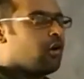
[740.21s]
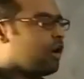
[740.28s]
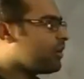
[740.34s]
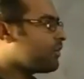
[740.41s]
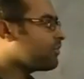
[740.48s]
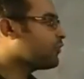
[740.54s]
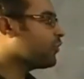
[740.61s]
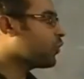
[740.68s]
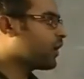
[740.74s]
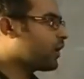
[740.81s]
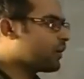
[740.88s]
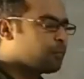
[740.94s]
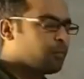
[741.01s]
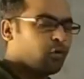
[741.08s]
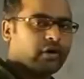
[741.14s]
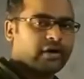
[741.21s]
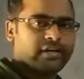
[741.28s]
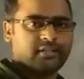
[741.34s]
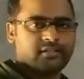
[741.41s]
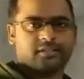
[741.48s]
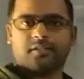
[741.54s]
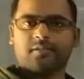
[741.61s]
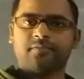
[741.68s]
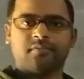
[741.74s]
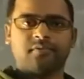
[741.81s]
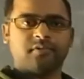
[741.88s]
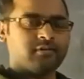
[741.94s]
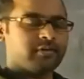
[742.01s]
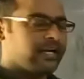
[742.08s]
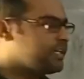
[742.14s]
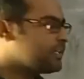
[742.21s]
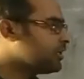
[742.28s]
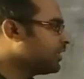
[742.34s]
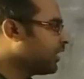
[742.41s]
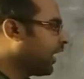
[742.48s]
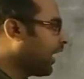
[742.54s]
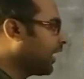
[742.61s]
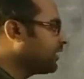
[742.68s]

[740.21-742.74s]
or focal point, right?